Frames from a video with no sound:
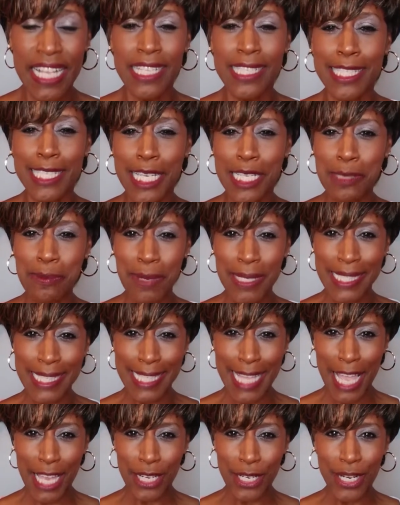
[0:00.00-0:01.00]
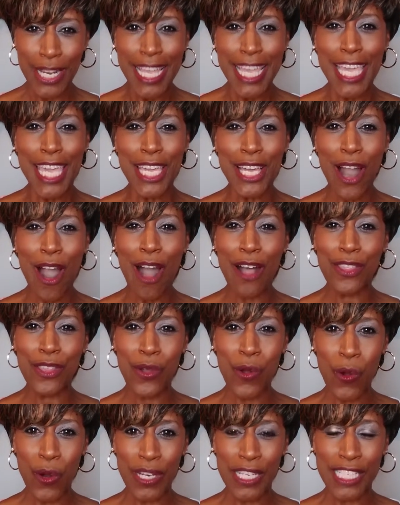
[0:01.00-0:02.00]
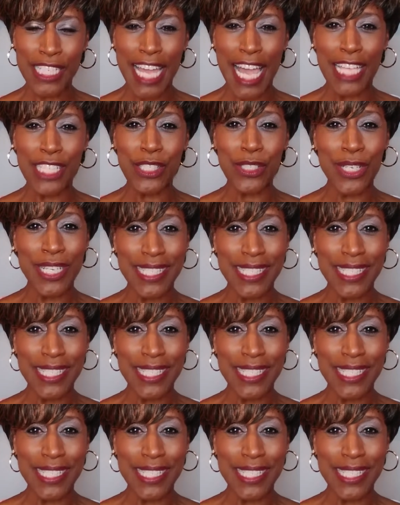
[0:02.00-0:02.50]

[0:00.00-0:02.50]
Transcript: Six months later, he called the organizer